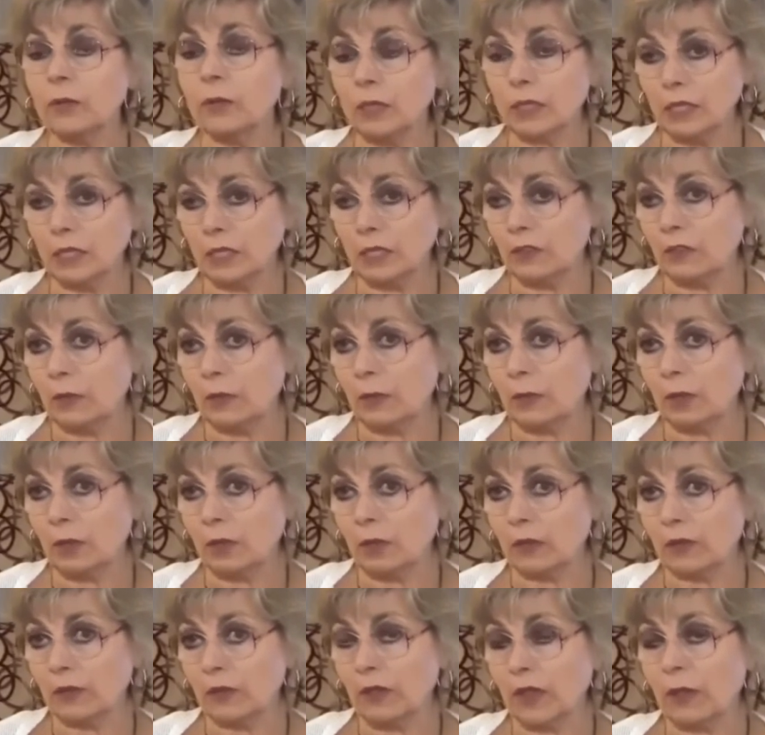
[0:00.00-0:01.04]

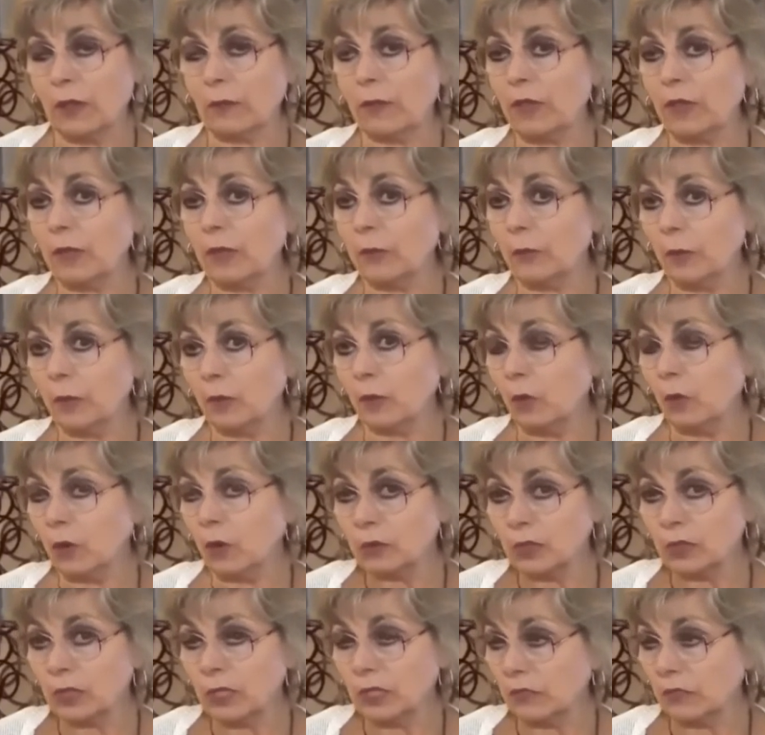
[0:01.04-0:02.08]
unbelievable that people
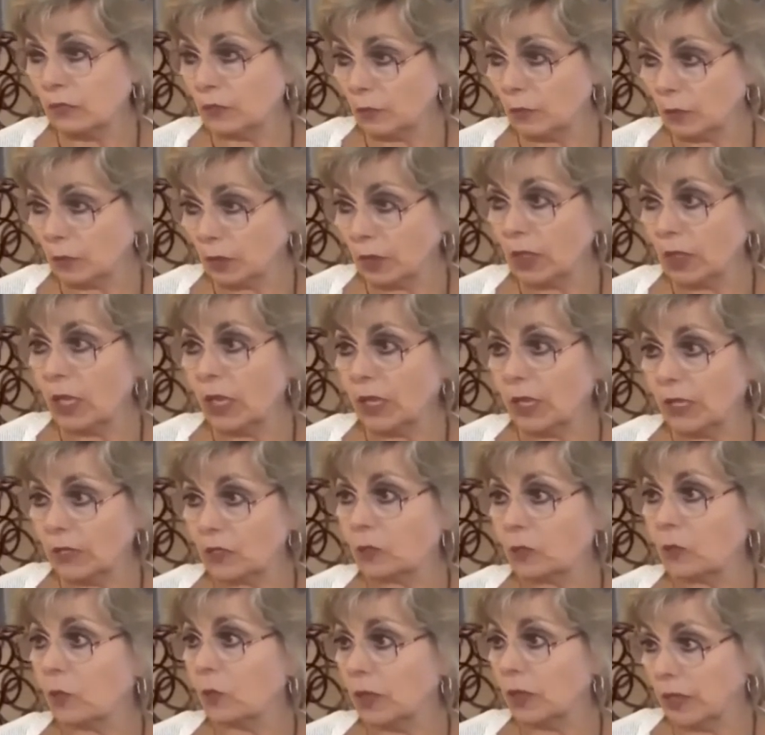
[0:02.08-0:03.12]
won't even
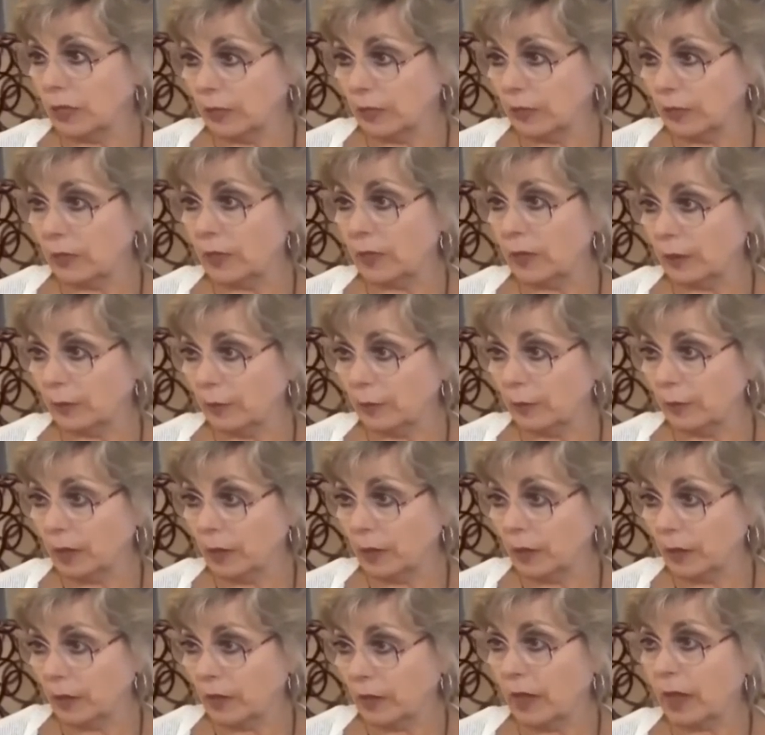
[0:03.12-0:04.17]
realize what hit them.
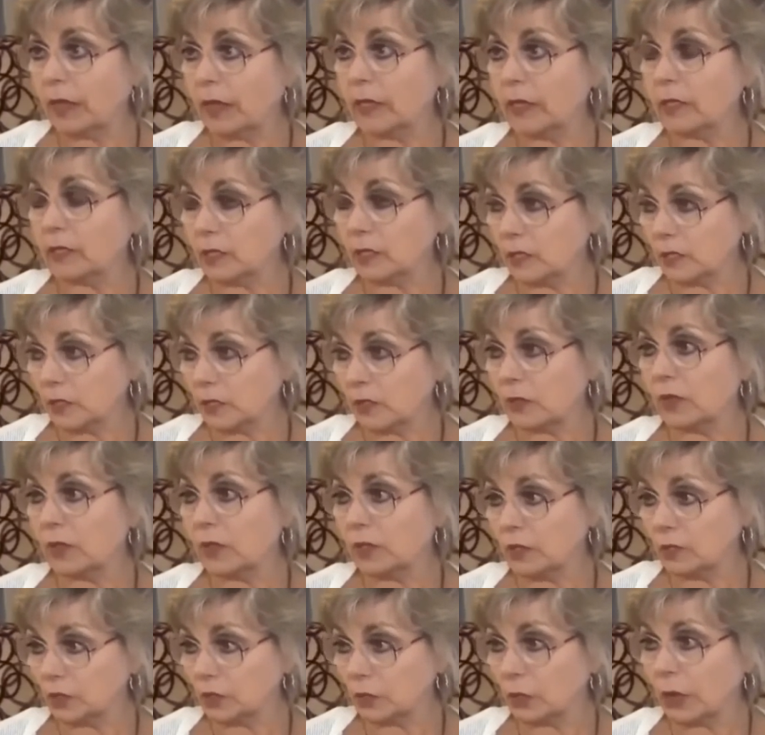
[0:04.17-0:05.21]
And that is
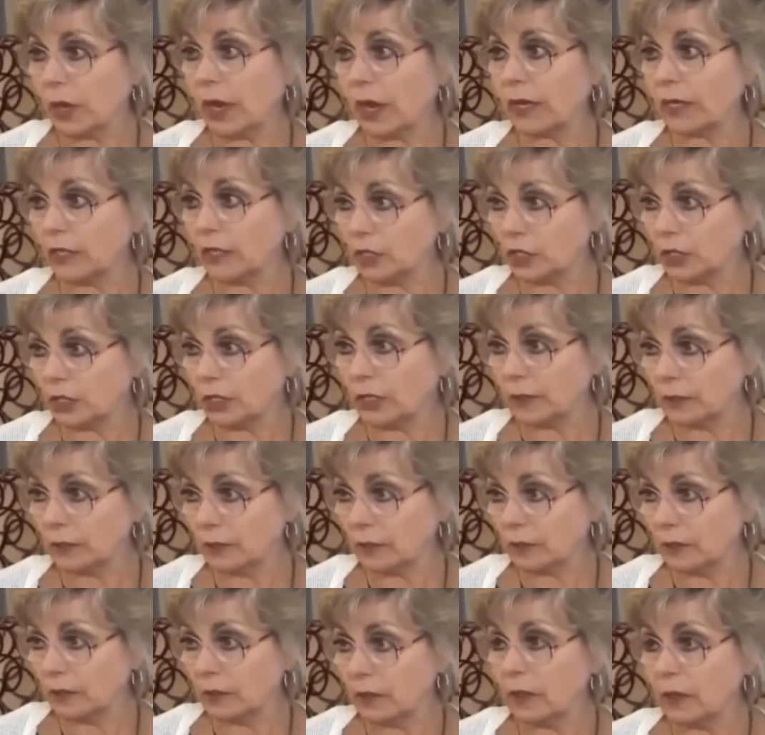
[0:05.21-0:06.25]
the
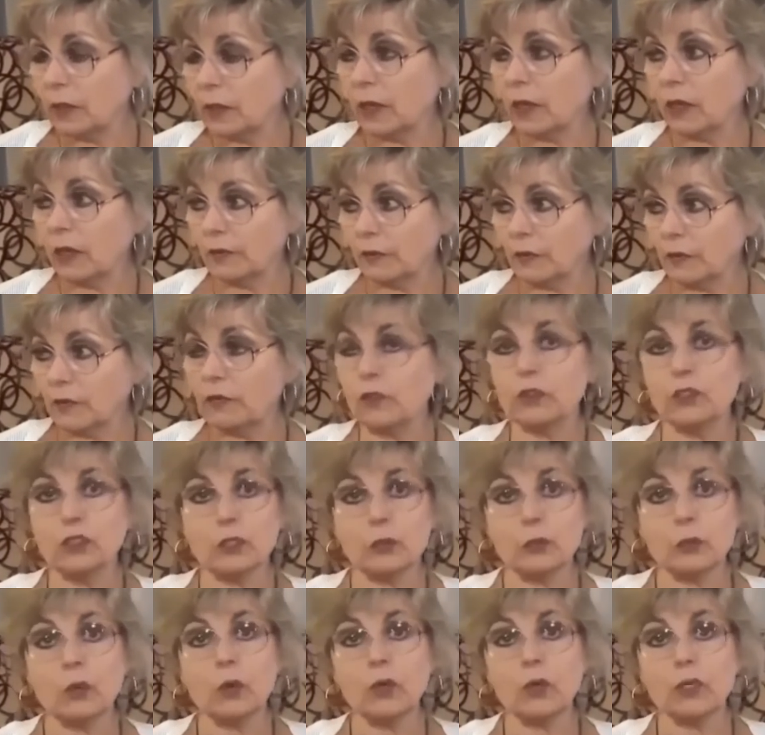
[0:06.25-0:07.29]
strategy of the
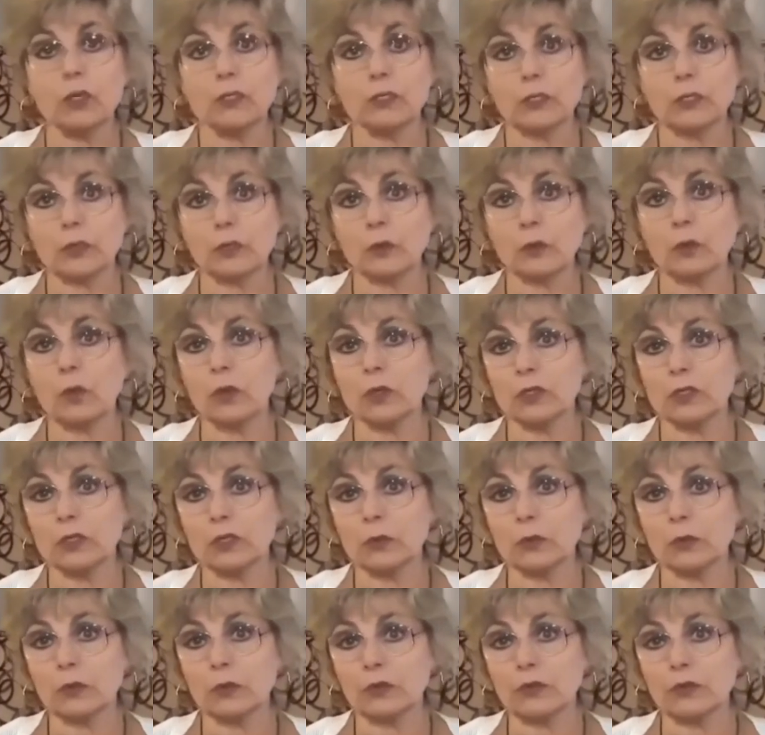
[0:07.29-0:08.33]
future wars and the
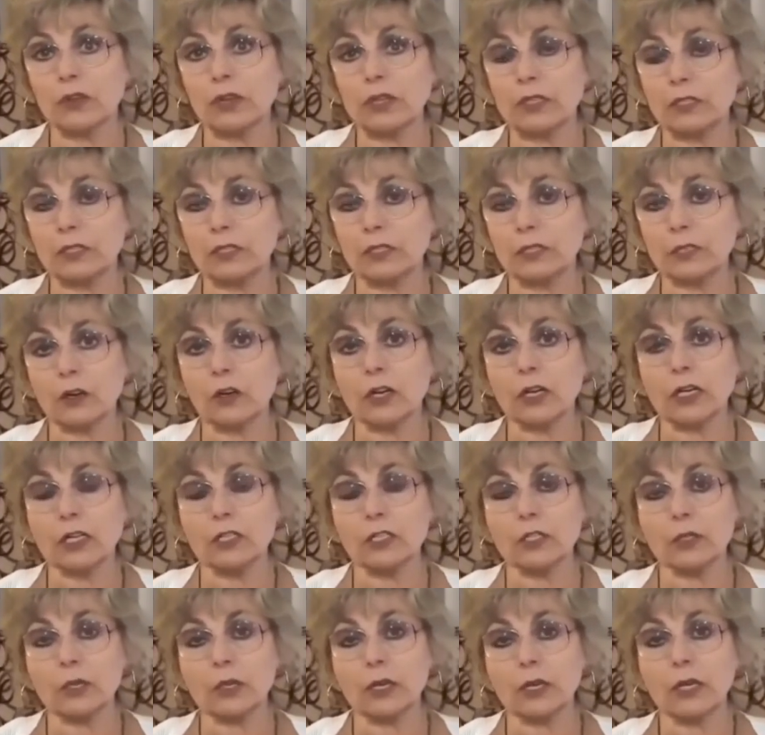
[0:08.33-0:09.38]
wars that we're facing in our
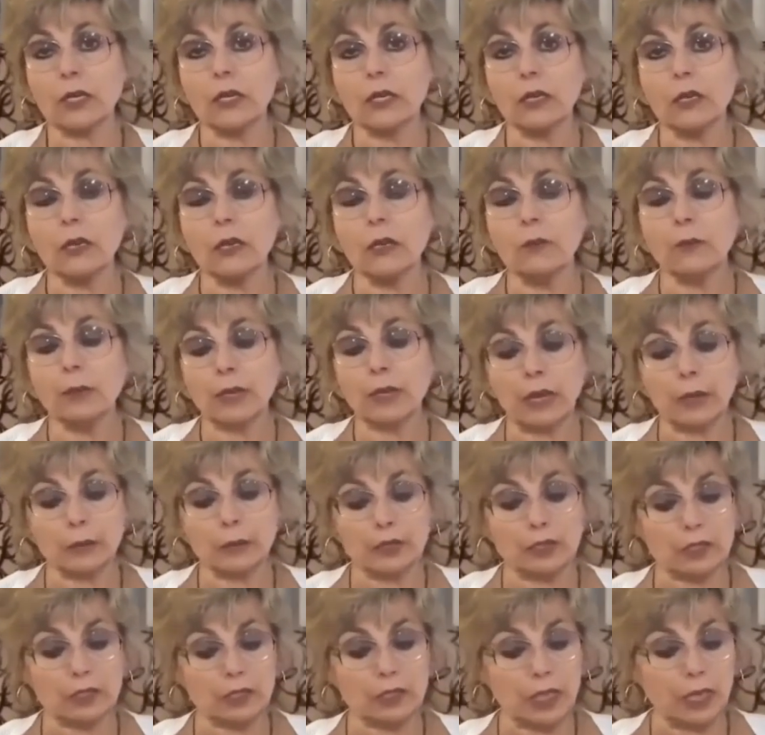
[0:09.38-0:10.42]
country. But
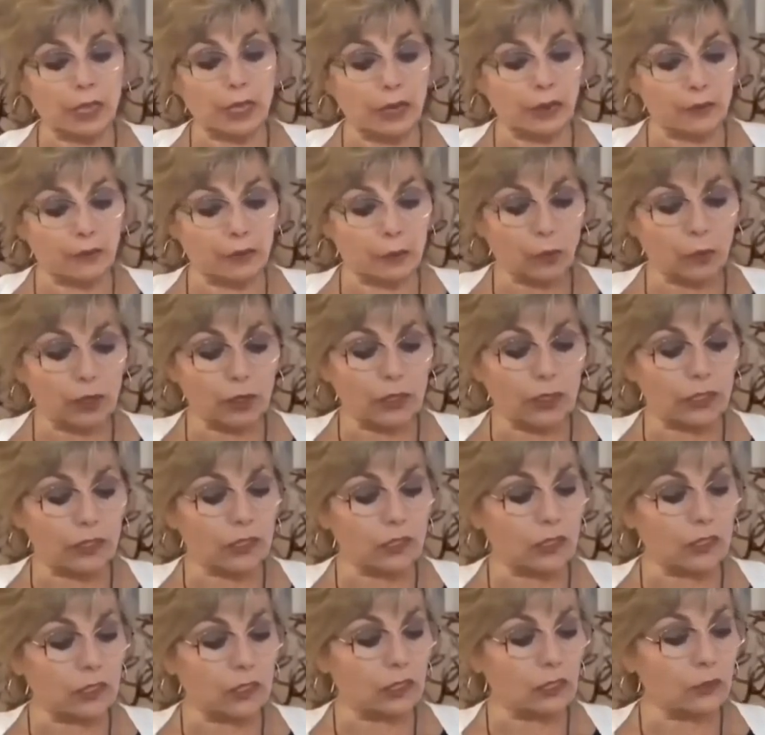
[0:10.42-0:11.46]
I would say everyone
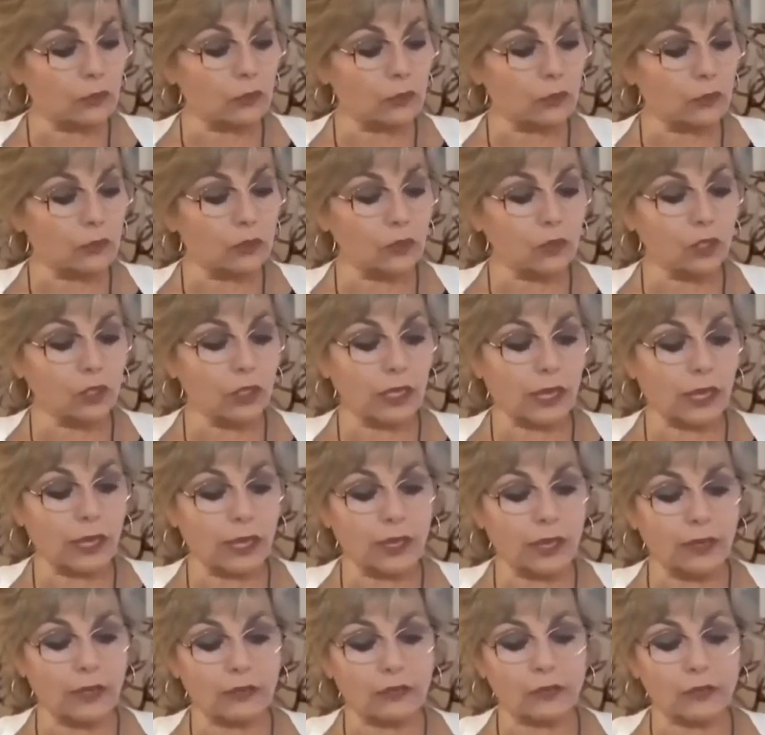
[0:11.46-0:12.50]
needs to look
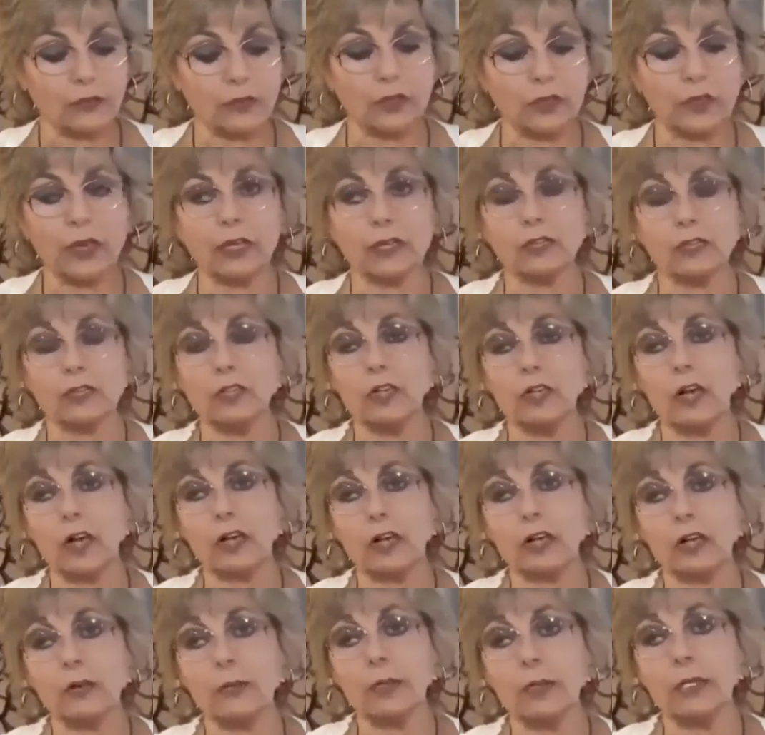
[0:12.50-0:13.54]
at the NASA
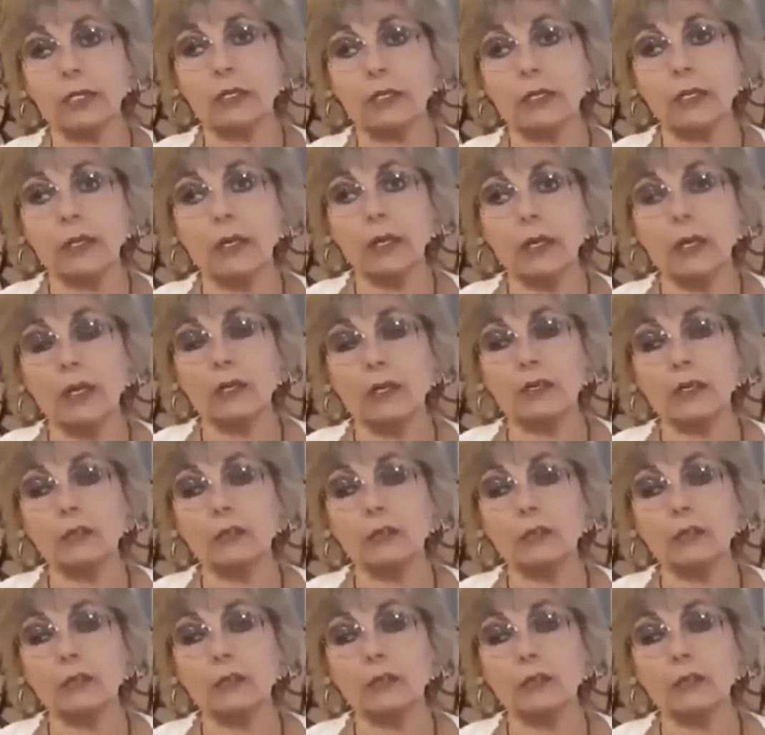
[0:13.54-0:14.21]
document.